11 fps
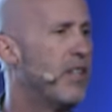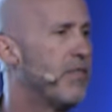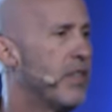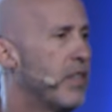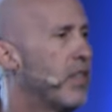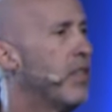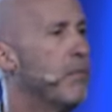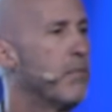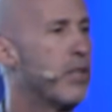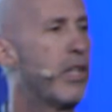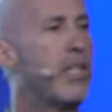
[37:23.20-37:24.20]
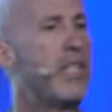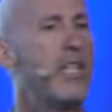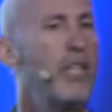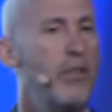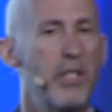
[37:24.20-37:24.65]
different terms,
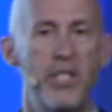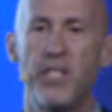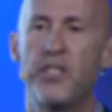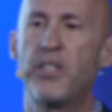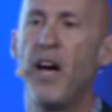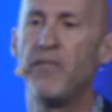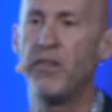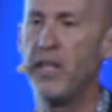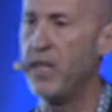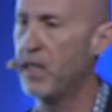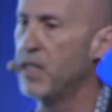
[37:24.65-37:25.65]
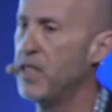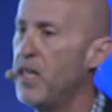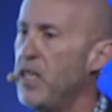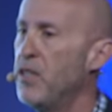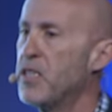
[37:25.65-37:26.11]
continuous discovery and
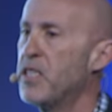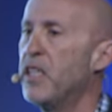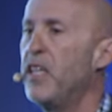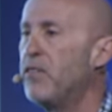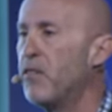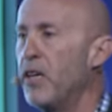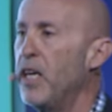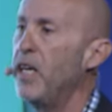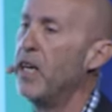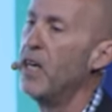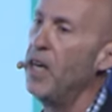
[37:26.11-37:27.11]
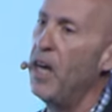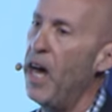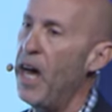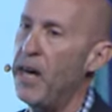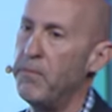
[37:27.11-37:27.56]
continuous delivery,
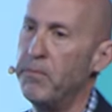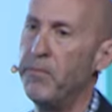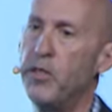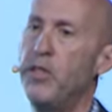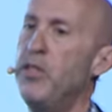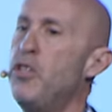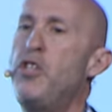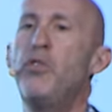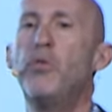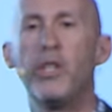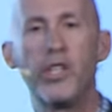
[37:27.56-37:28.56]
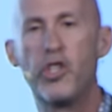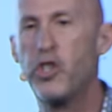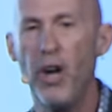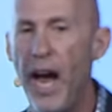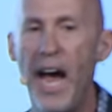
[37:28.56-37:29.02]
dual
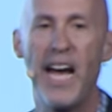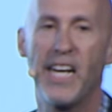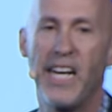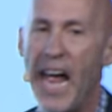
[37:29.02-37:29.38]
track,